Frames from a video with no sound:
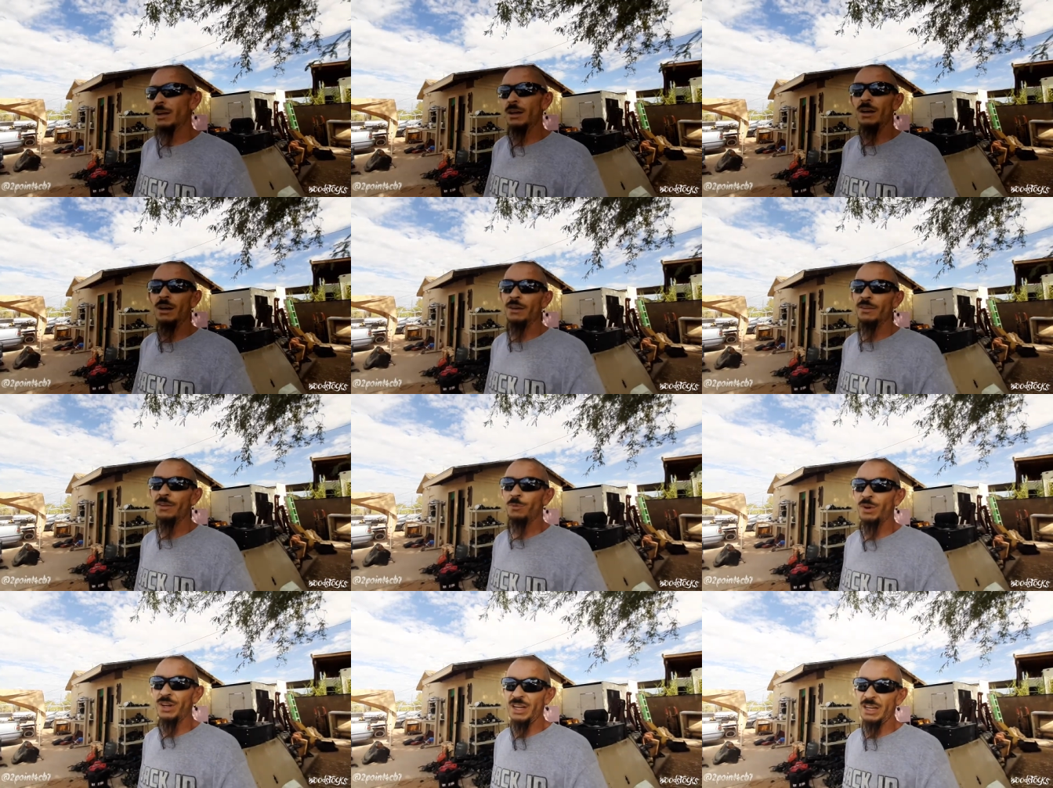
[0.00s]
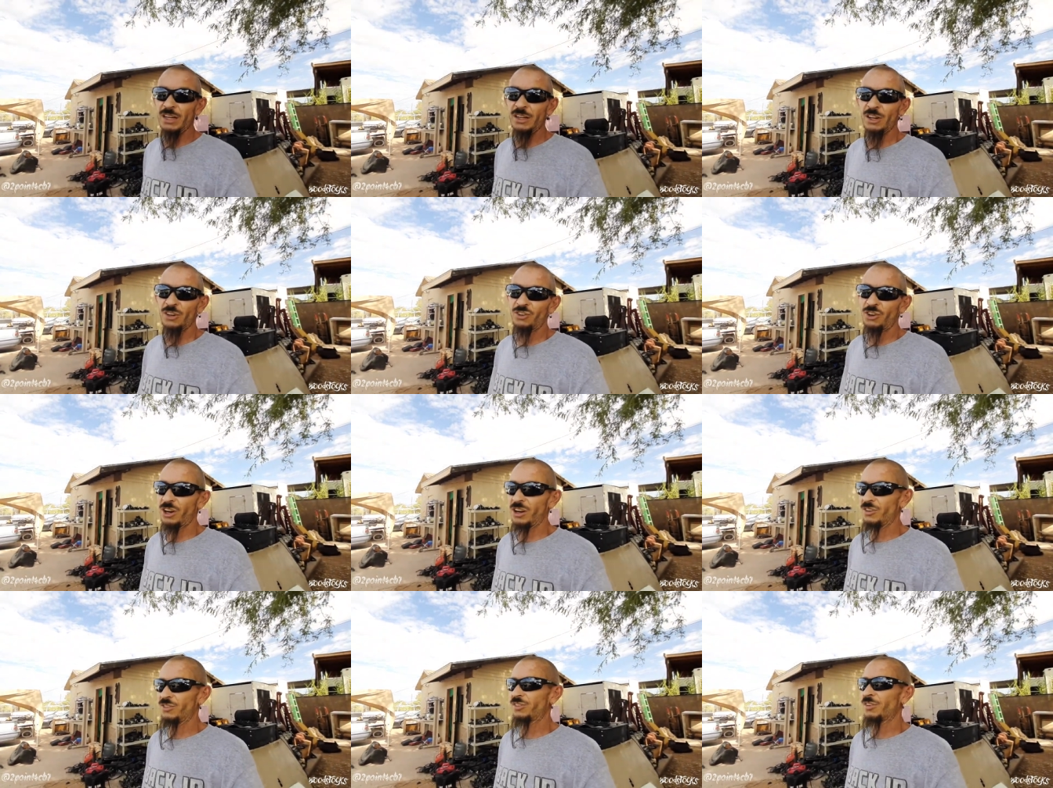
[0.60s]
uh, that we needed to
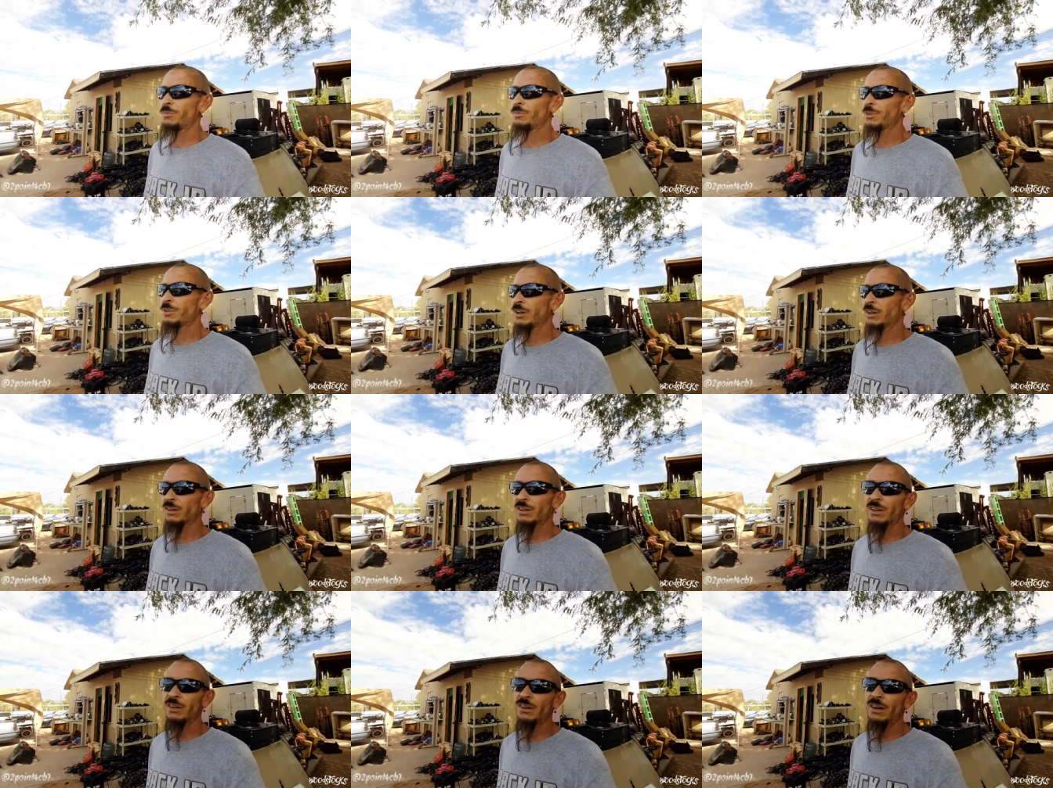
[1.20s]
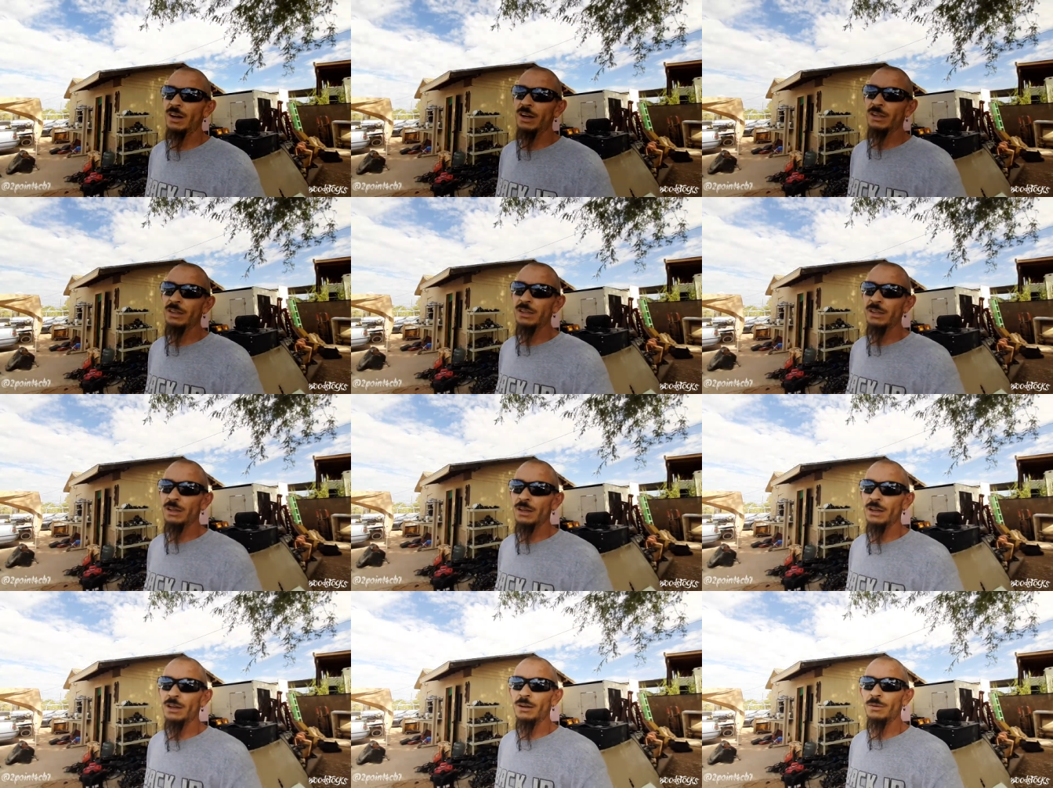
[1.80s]
change some things inside
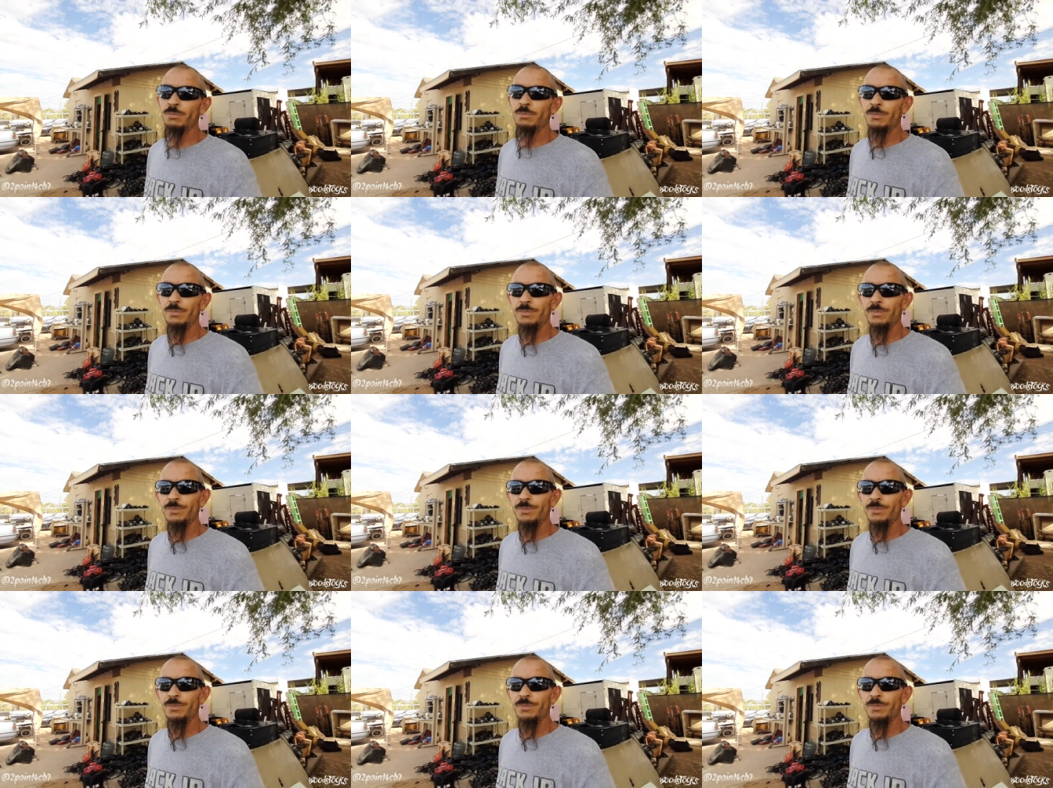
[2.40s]
the uh,